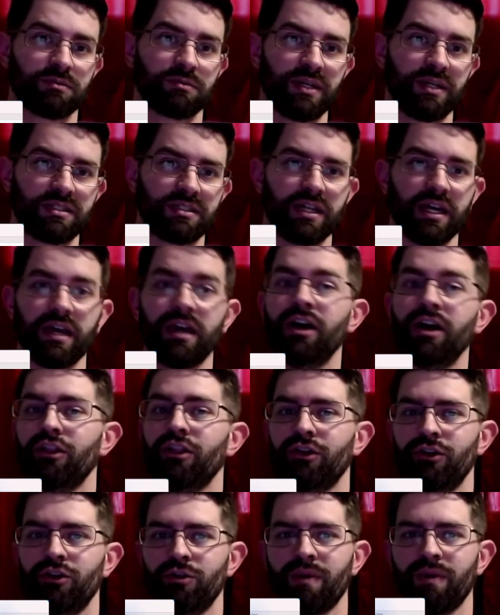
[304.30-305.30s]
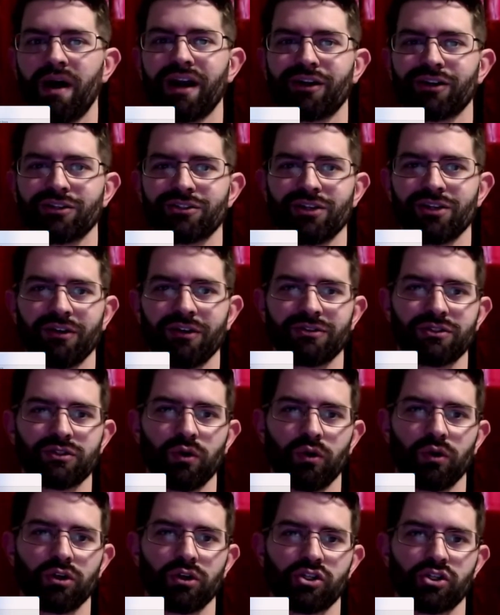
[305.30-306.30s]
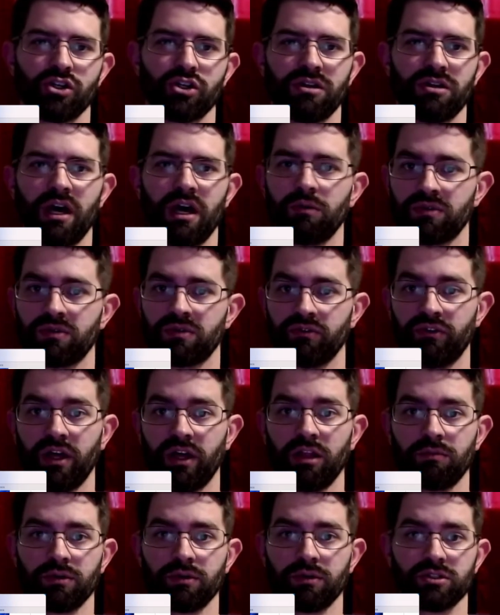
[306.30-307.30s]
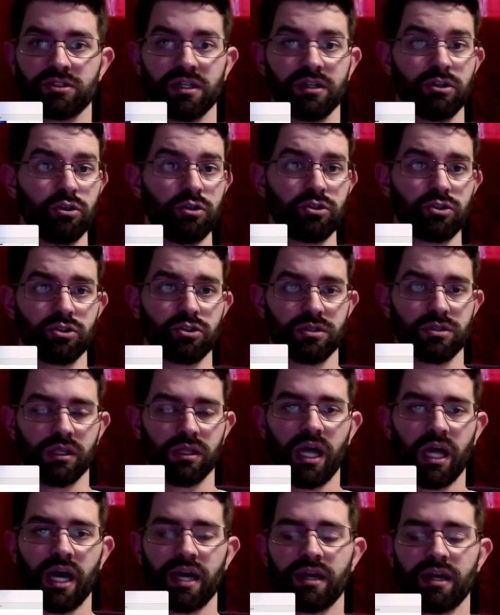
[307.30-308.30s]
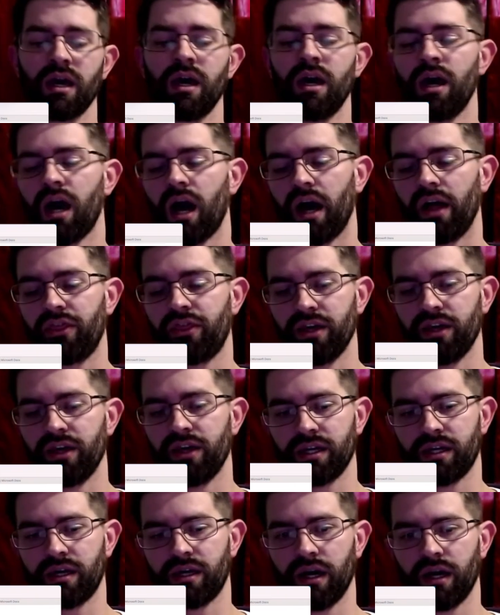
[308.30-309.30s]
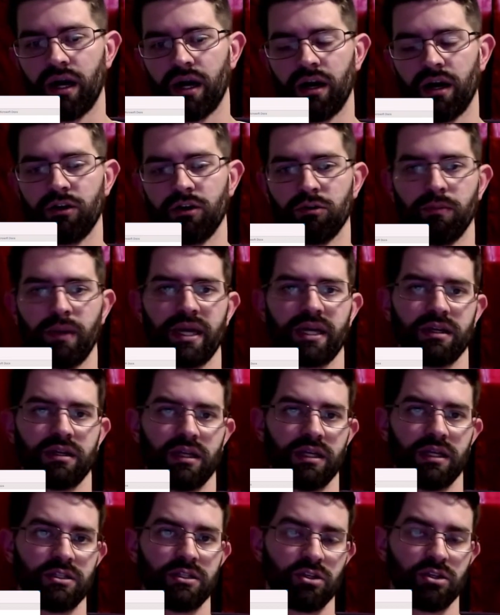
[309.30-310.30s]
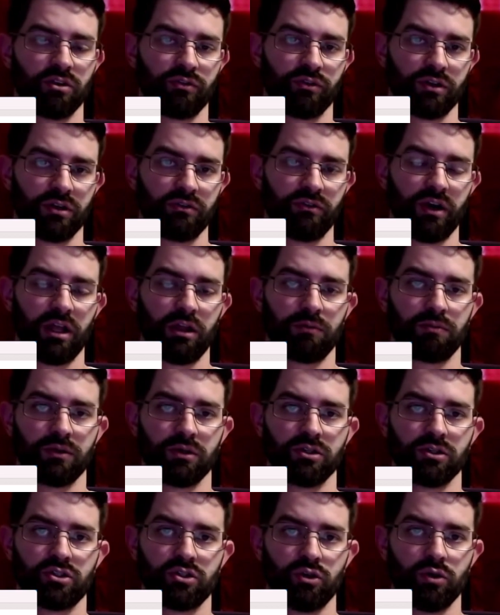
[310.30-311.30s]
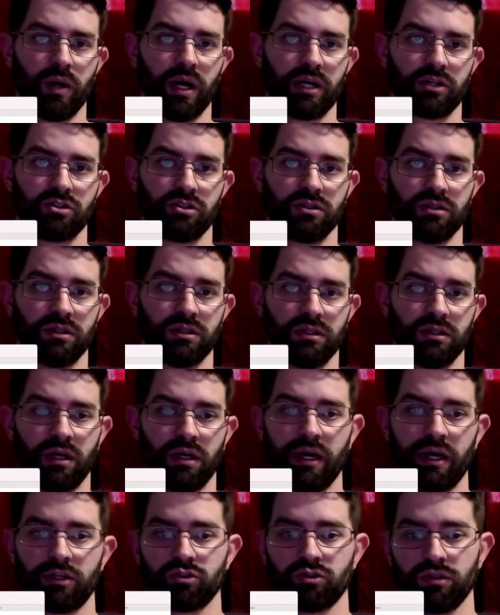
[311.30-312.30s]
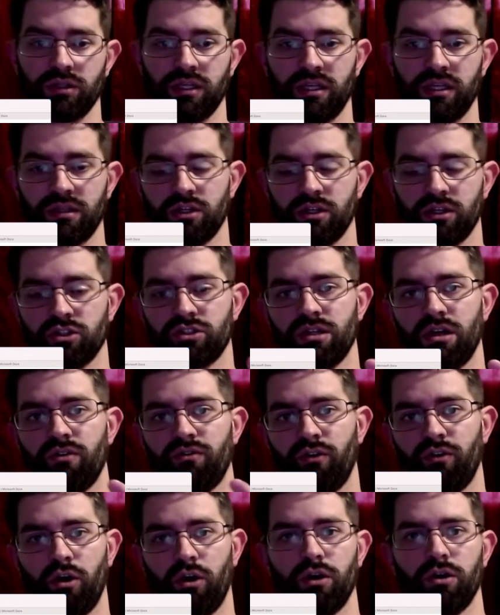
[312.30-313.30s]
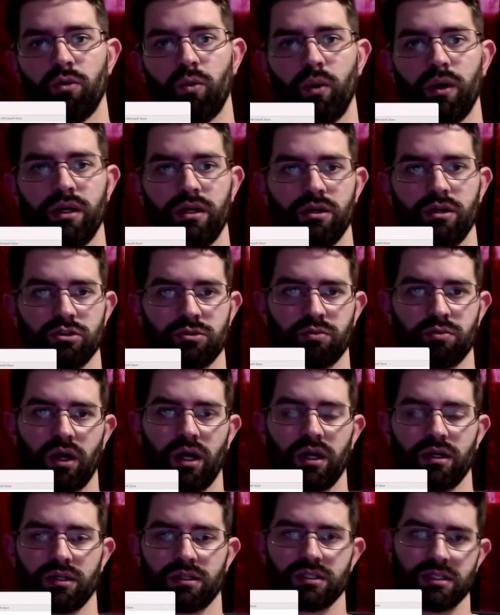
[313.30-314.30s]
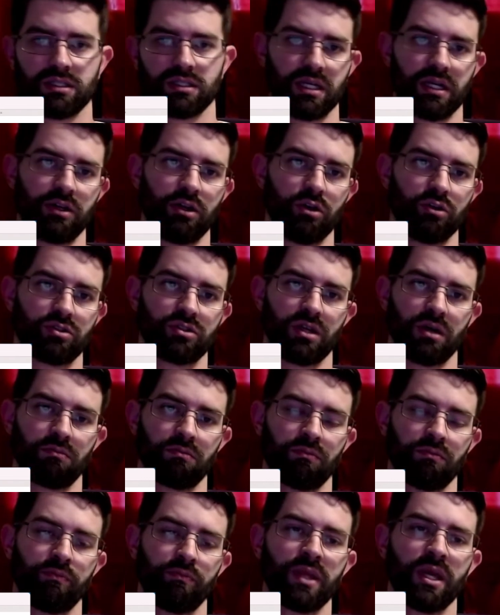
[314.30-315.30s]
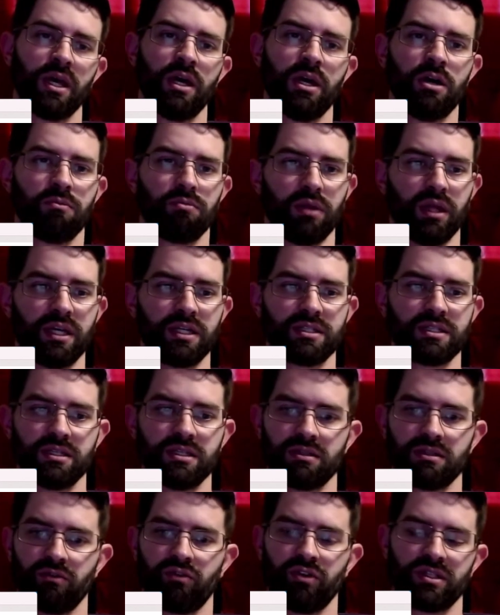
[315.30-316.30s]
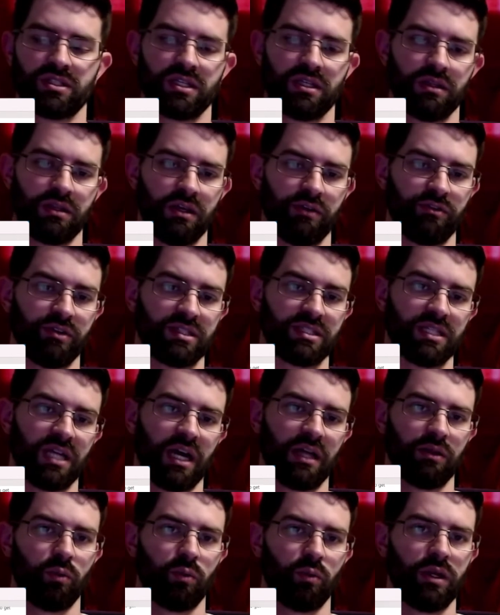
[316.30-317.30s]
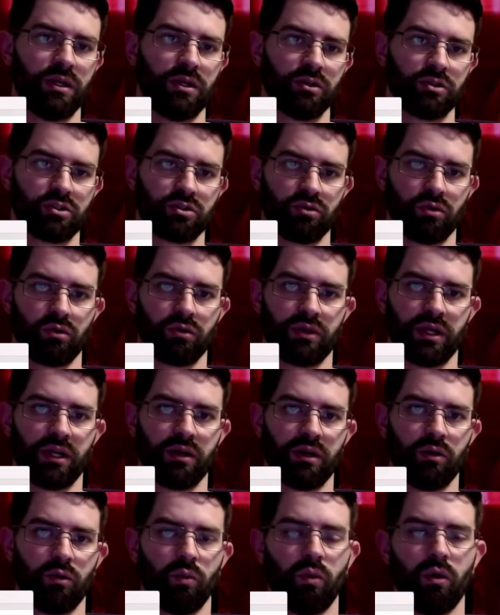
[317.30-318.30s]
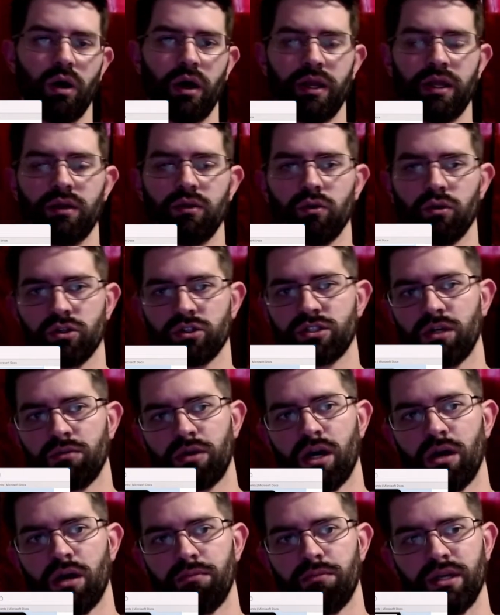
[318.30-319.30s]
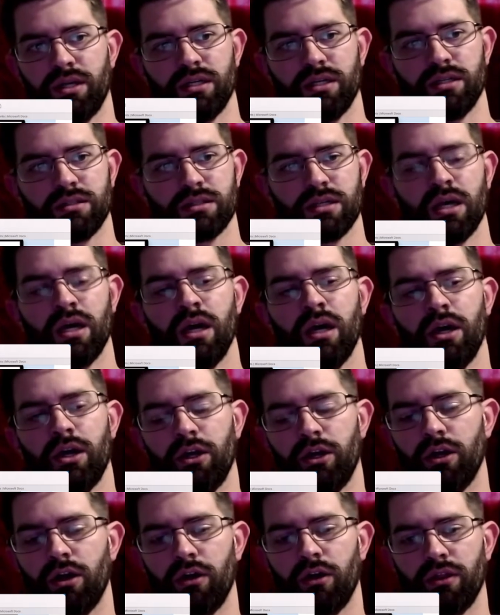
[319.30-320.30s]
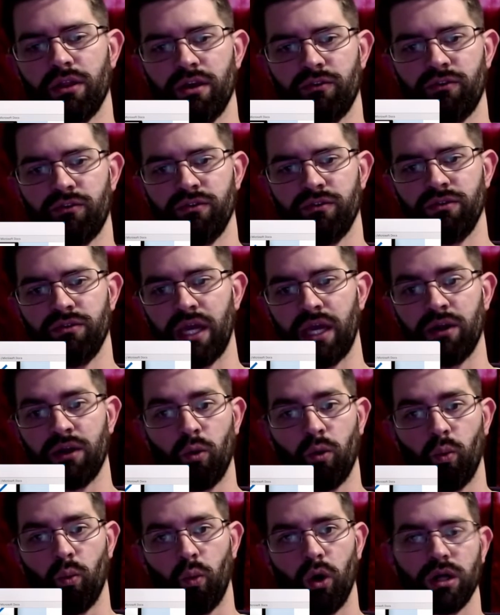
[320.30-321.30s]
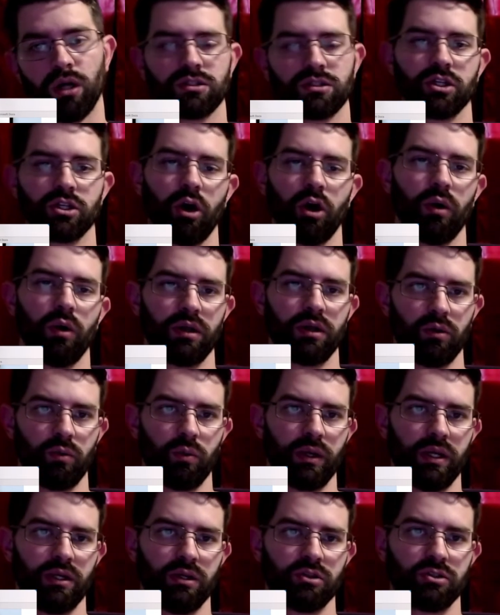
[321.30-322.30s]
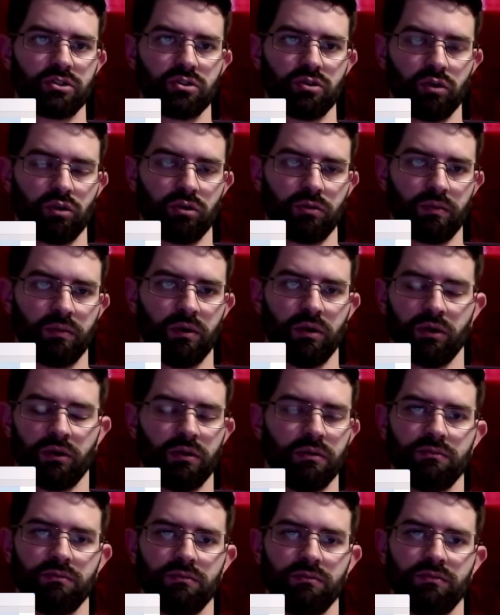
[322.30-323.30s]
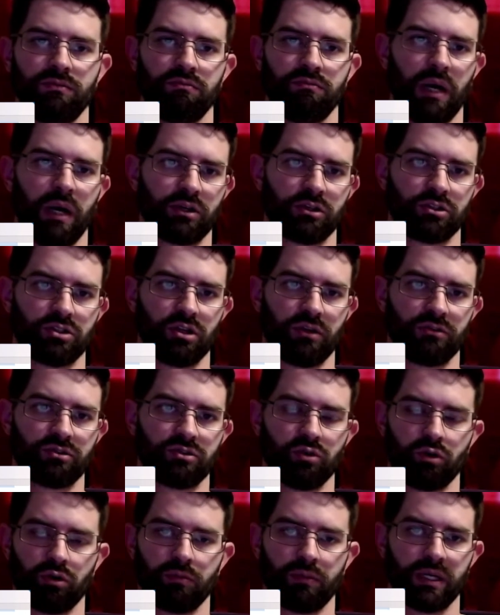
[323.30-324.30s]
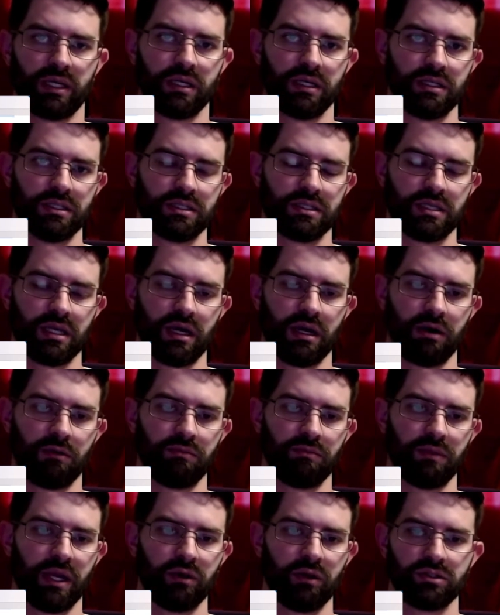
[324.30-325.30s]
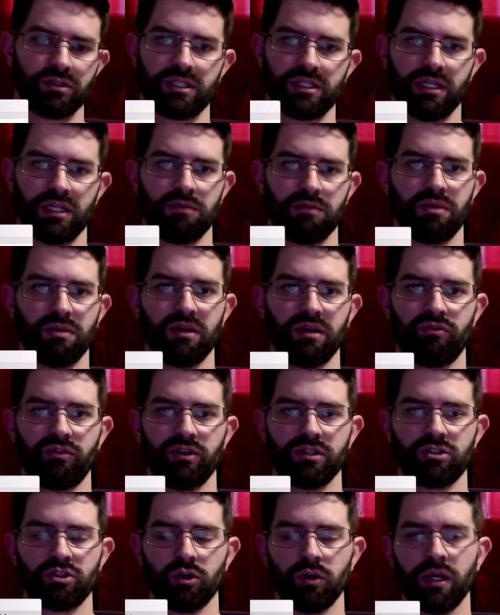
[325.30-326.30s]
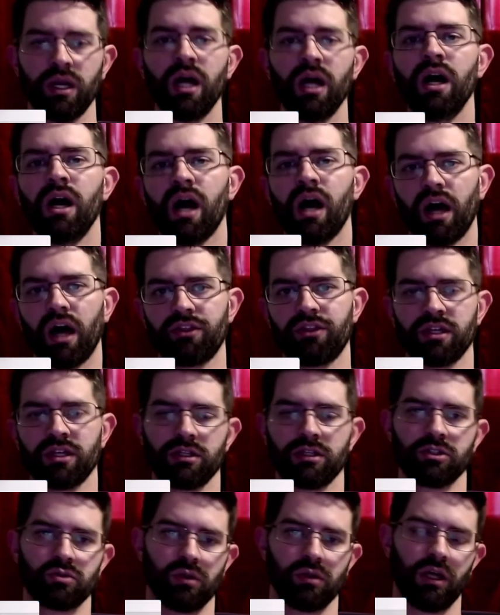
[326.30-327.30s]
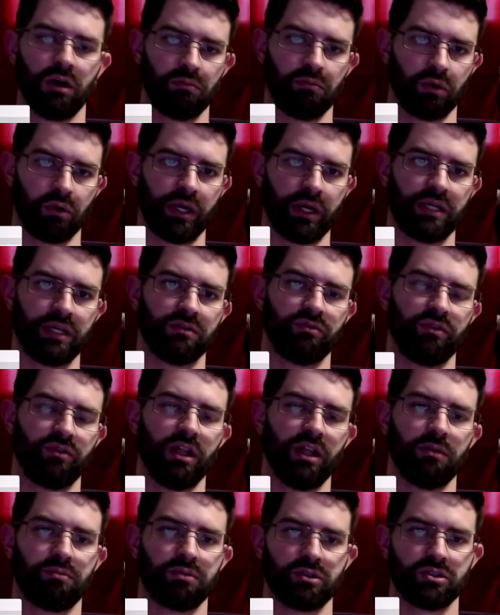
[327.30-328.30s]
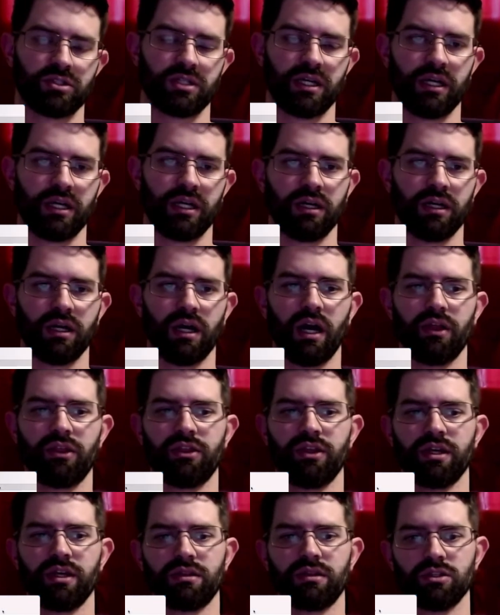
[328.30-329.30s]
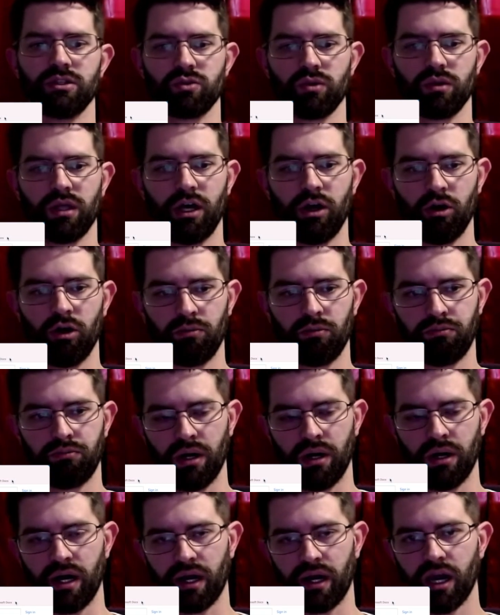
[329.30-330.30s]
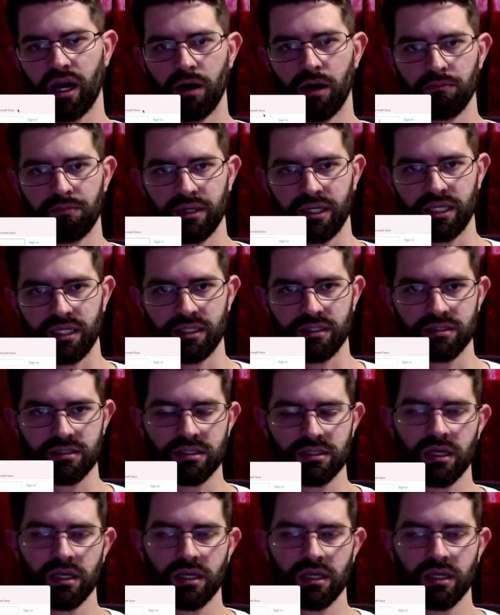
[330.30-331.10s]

today. The new Microsoft Store should help developers and users alike. I think it'll make it easier for developers to actually get their stuff onto Windows products, because I know some places, if it's not in the Windows Store, they don't want it, or some companies, if they don't want to go into the Windows Store or the Microsoft Store because they don't see any benefit to it. I think this will help bring developers there. I think this will help companies.